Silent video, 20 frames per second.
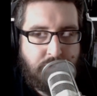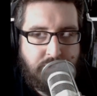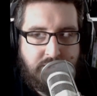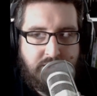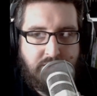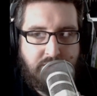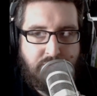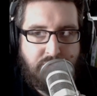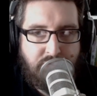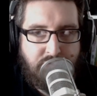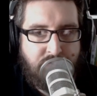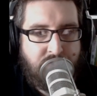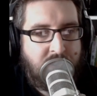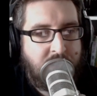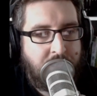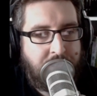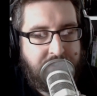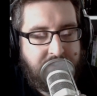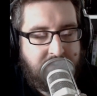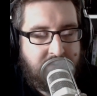to fulfill
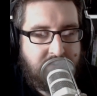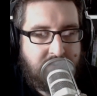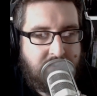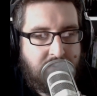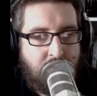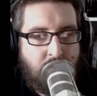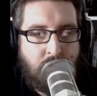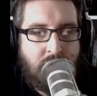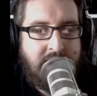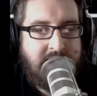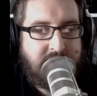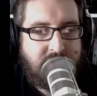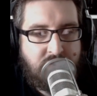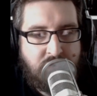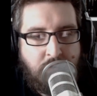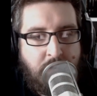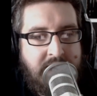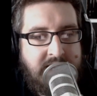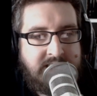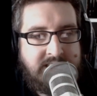this great
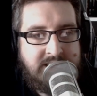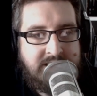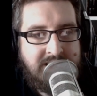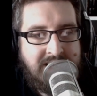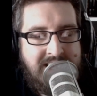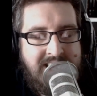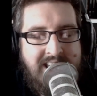quest,